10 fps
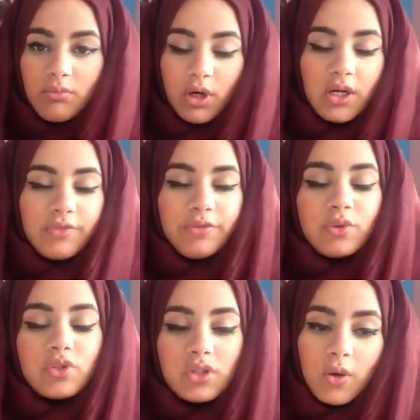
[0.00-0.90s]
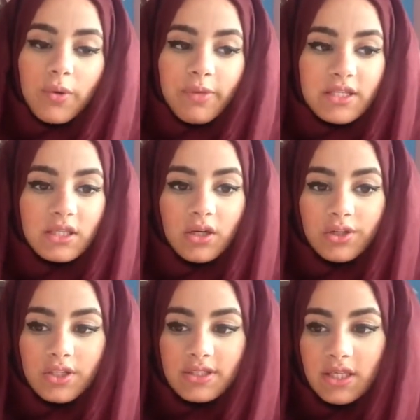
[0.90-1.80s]
product feels so amazing
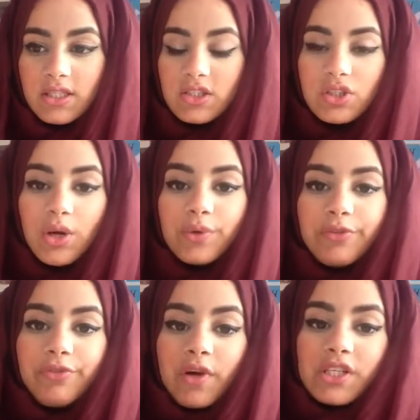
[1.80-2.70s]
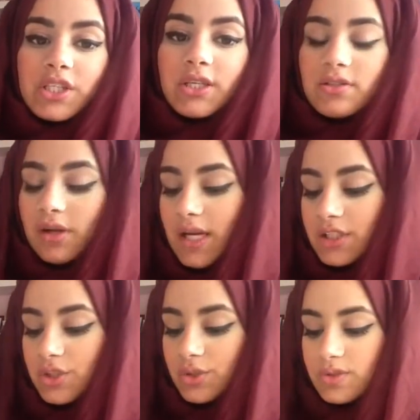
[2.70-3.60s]
on your skin. It's so refreshing, so I
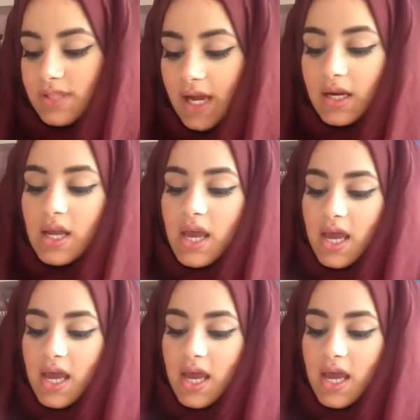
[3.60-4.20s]
like to use that.